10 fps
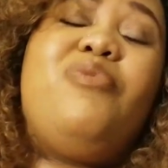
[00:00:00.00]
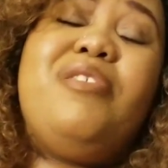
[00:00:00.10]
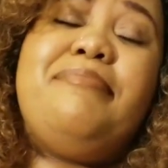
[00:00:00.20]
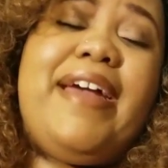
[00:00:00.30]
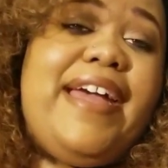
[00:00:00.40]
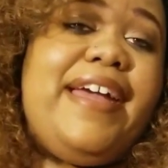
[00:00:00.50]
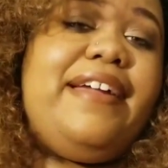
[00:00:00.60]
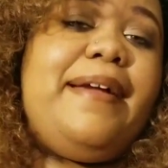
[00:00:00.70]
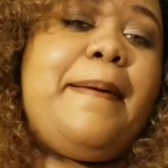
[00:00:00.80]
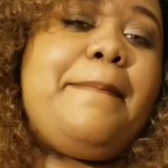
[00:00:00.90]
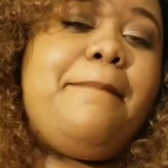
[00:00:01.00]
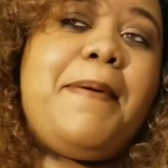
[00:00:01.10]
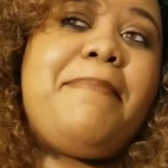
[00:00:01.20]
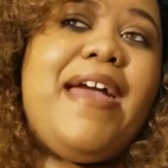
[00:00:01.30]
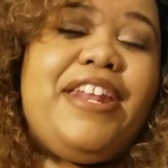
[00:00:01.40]
Wasn't bad
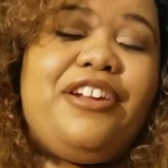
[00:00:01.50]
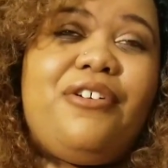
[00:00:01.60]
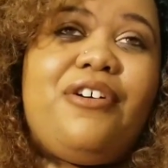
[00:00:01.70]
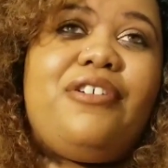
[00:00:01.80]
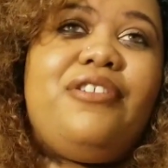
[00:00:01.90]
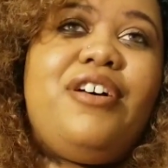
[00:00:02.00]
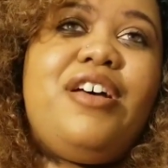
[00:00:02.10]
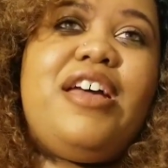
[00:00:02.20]
at all.